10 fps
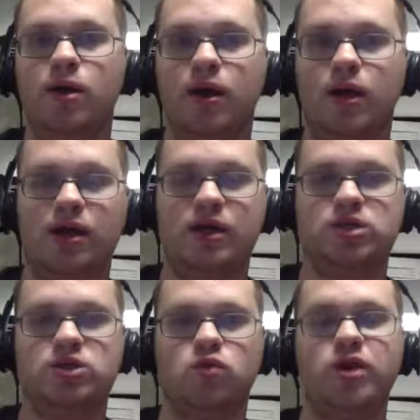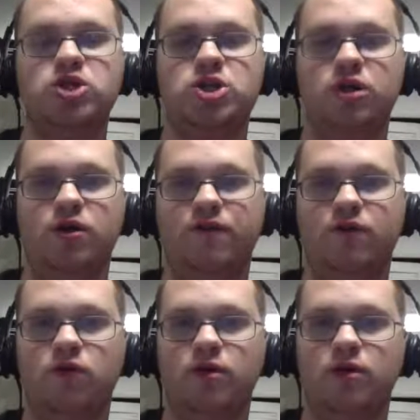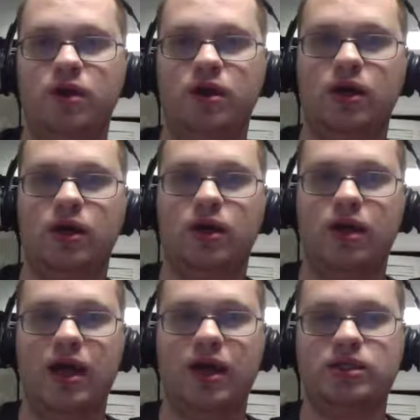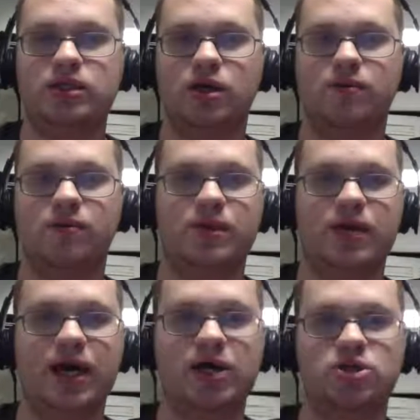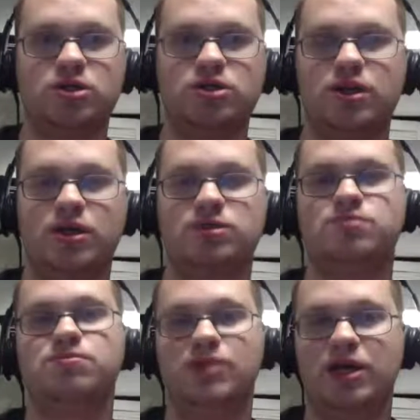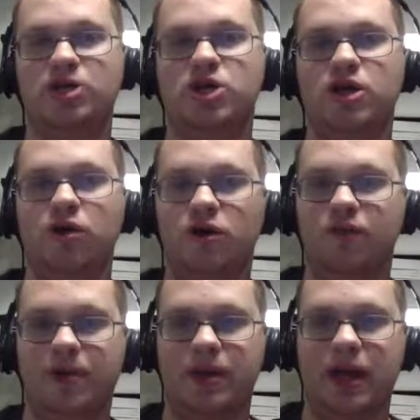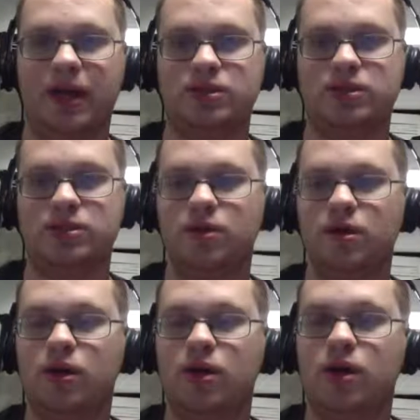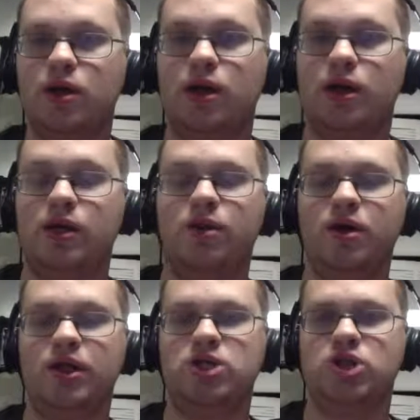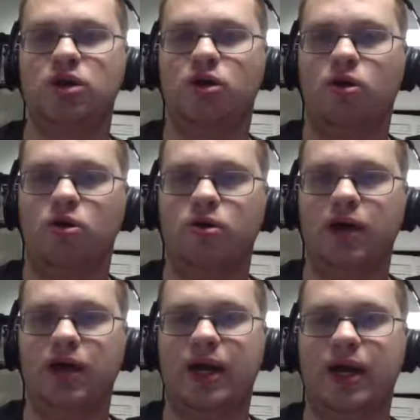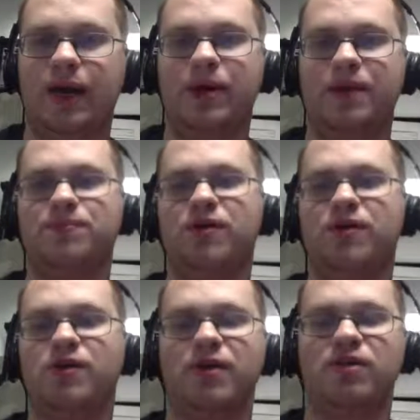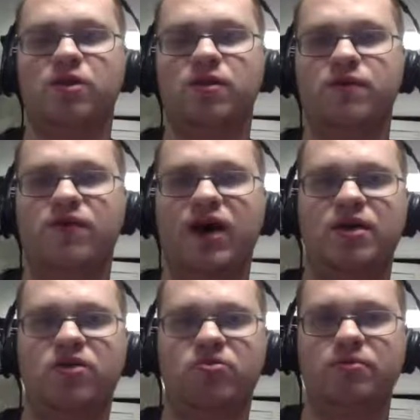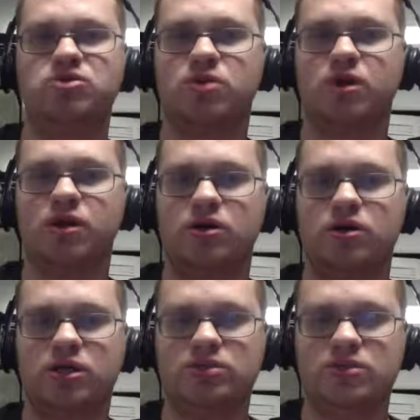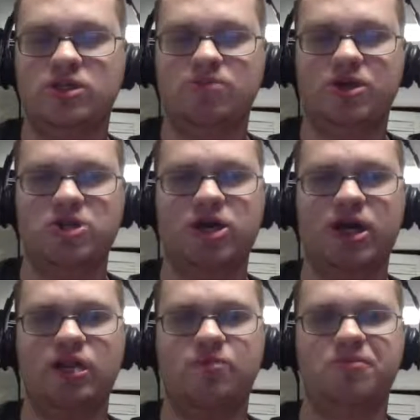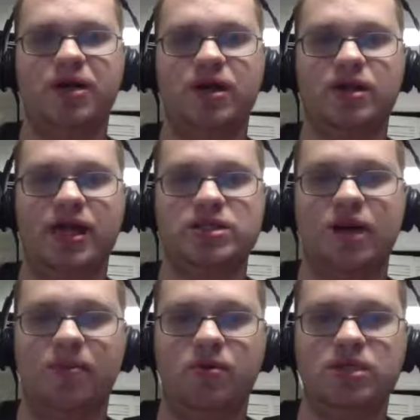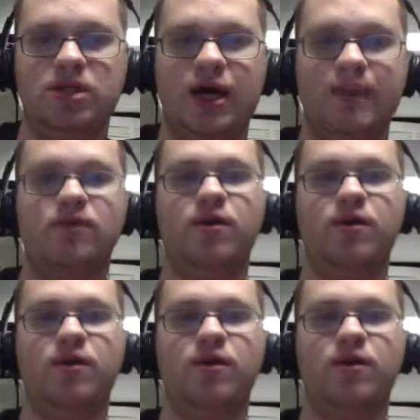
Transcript: It is Rich Hill for the Dodgers against A.J. Cole for the Nats. And you look at A.J. Cole, and again, I'm not expecting more than 5 innings from him tomorrow. He's pitched out of the bullpen the last couple of times.